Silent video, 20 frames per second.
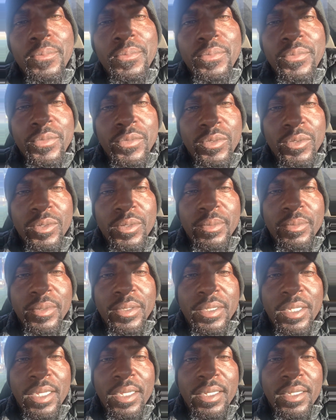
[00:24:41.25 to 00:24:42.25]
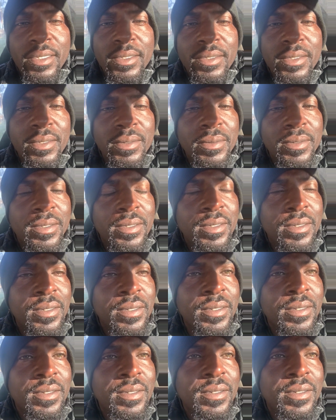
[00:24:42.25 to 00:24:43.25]
You know what I'm saying?
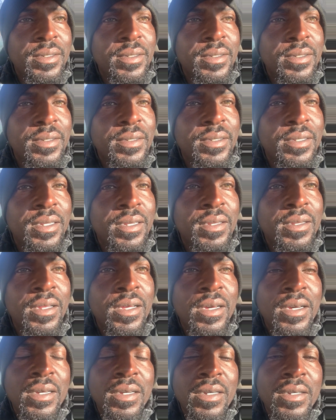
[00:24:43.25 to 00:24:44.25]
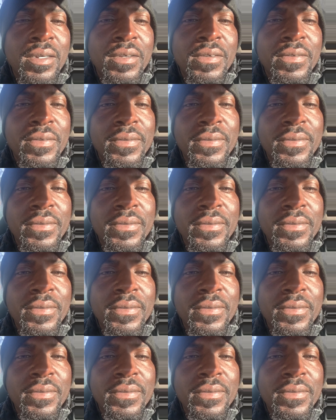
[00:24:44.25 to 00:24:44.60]
To love,